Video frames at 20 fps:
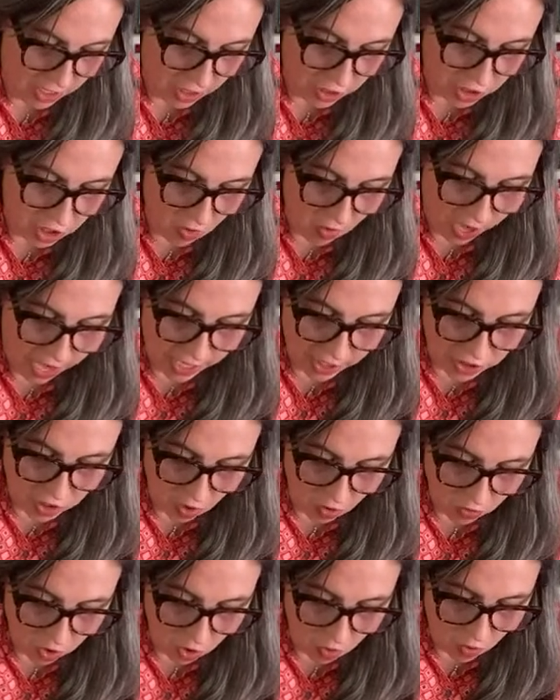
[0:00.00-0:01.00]
So I
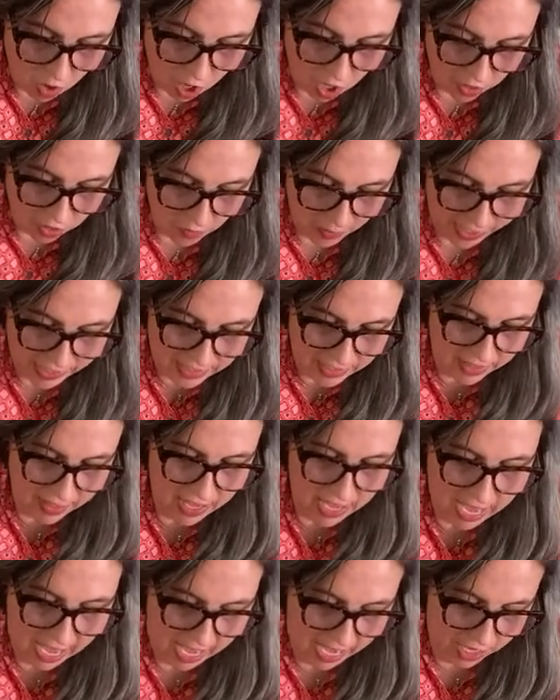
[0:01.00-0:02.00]
don't go all the way to the
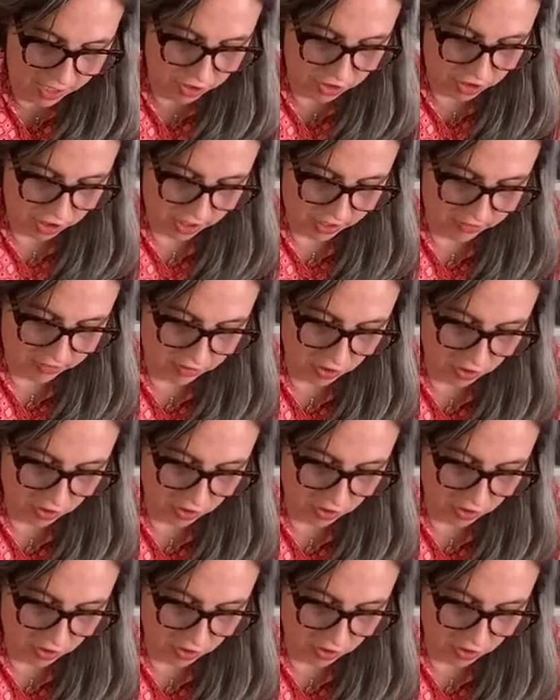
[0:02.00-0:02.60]
edge because the